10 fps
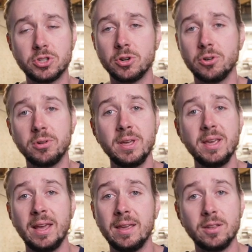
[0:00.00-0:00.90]
turn,
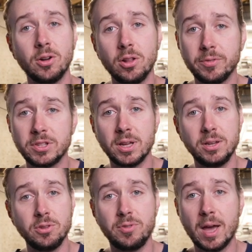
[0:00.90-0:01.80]
and then all of a
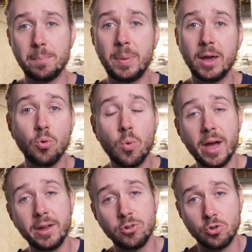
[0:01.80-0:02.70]
sudden you've got bare
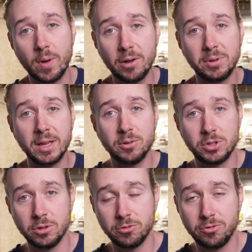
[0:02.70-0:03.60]
wire grounding out
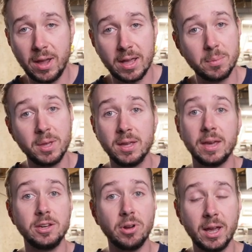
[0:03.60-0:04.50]
to your frame
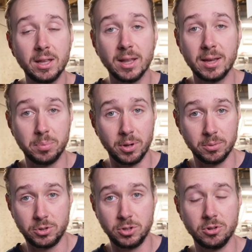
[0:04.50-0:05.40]
and your headlight
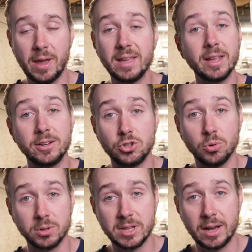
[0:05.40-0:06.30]
bulbs, your headlight
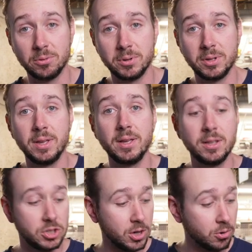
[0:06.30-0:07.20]
shorts out.
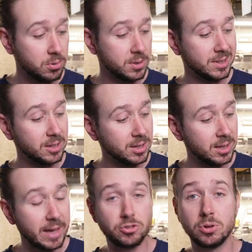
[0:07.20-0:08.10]
So, little
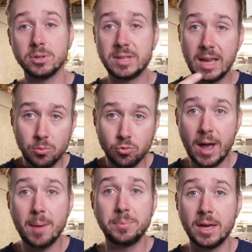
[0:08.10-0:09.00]
electrical tape,
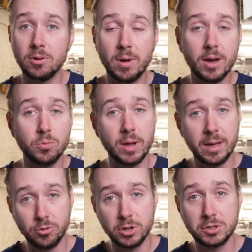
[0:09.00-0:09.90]
wrap that around
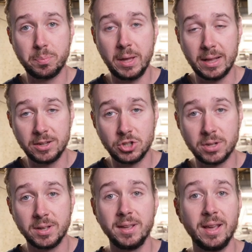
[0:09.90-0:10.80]
wherever it's
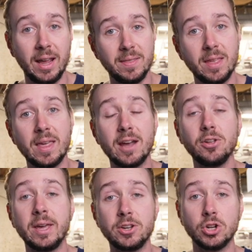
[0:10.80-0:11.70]
pinched and then
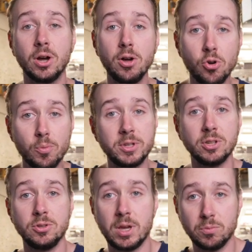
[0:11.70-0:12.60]
that'll get you home
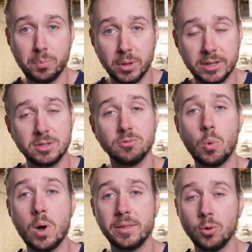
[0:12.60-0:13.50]
until you can replace
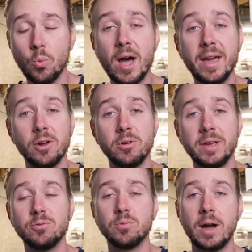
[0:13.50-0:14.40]
the, the wire
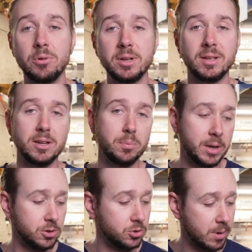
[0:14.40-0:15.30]
and route it in a
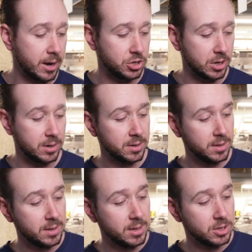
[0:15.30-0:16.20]
better direction.
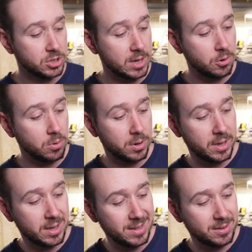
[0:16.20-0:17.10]
So
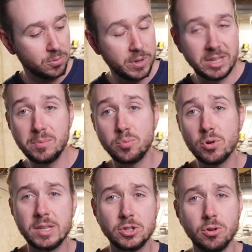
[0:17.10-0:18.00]
we did
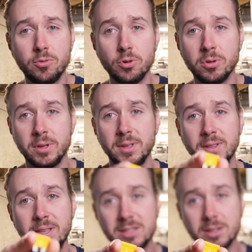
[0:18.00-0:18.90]
breeze over
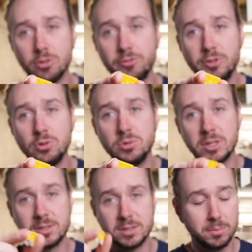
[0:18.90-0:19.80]
these little
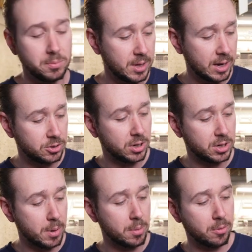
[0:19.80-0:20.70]
fuses that I
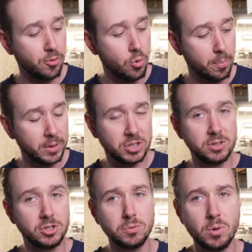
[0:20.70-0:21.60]
talked about before, but
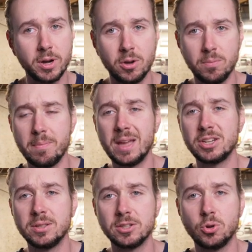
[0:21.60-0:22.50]
just want to
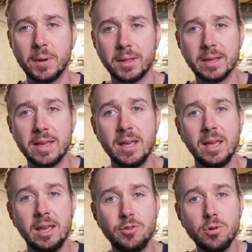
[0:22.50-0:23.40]
mention this quickly.
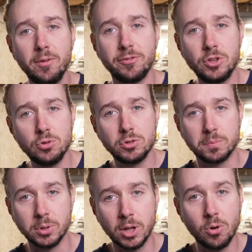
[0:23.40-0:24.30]
If you have a fuse
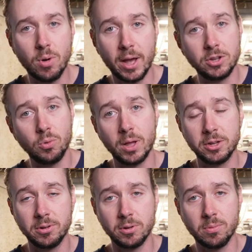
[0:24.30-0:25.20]
blow on you while
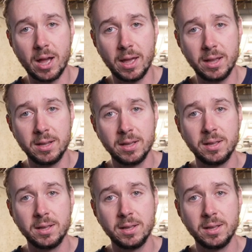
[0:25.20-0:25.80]
you're on a ride,